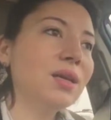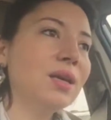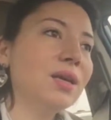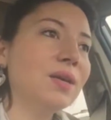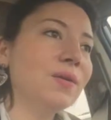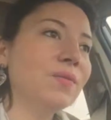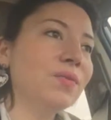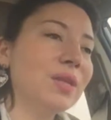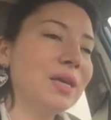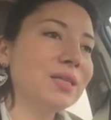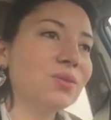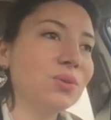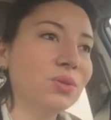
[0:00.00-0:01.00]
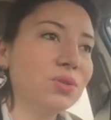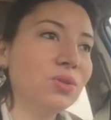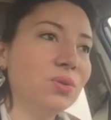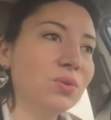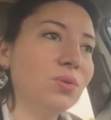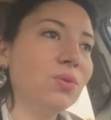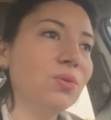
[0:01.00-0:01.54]
And that's going
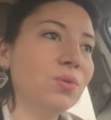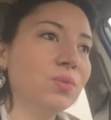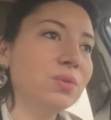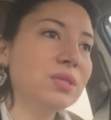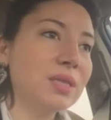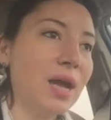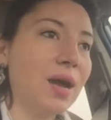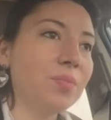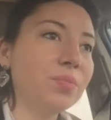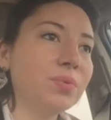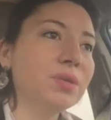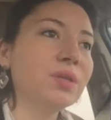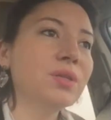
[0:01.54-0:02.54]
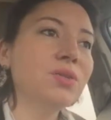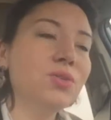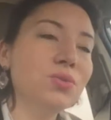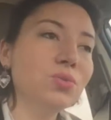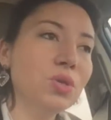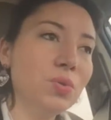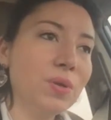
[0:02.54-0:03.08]
to stop
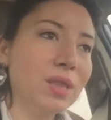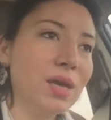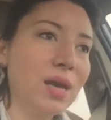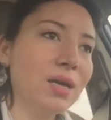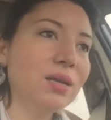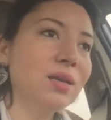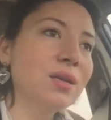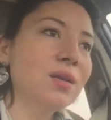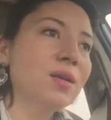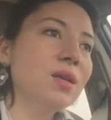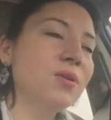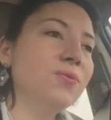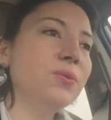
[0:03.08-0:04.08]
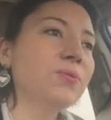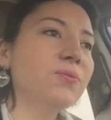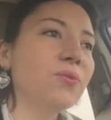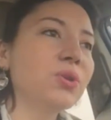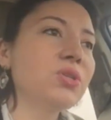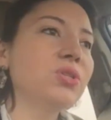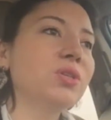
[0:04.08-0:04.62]
you doing that. If you
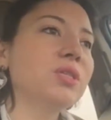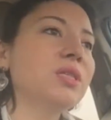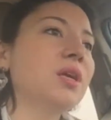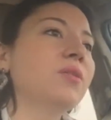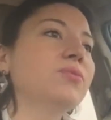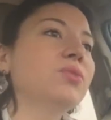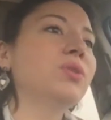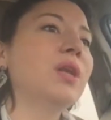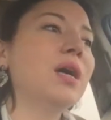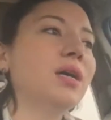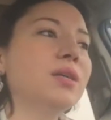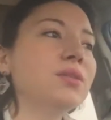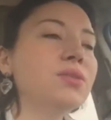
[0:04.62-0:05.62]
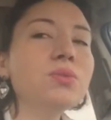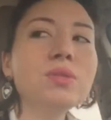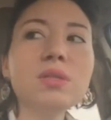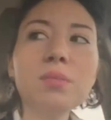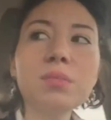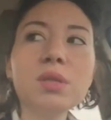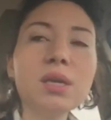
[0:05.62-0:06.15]
force yourself to not do
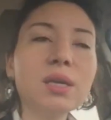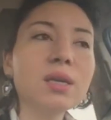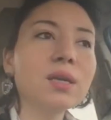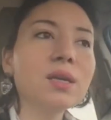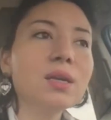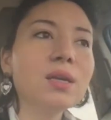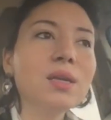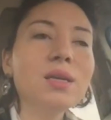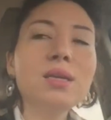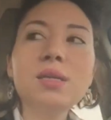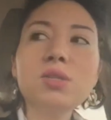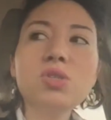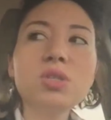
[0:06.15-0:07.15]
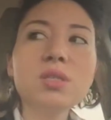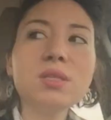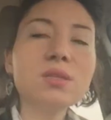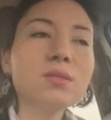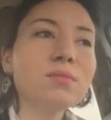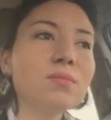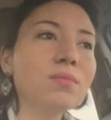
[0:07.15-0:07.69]
something, it's
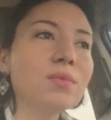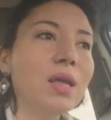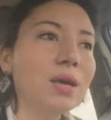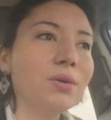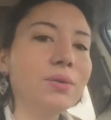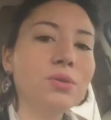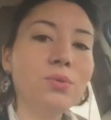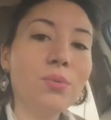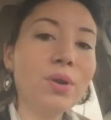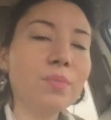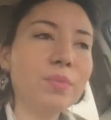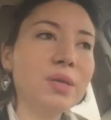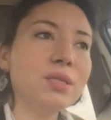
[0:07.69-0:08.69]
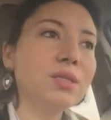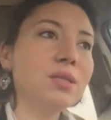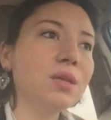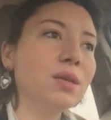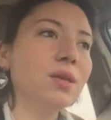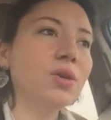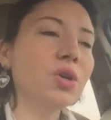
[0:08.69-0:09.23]
just not going to work because
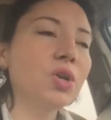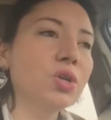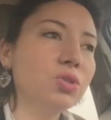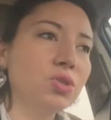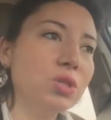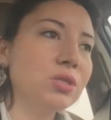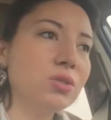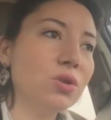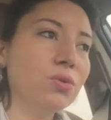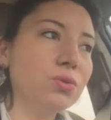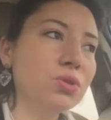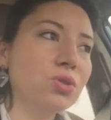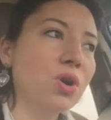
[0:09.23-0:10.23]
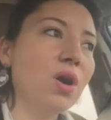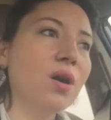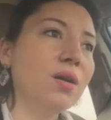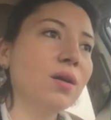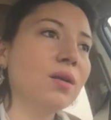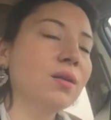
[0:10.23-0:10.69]
the urge is so strong.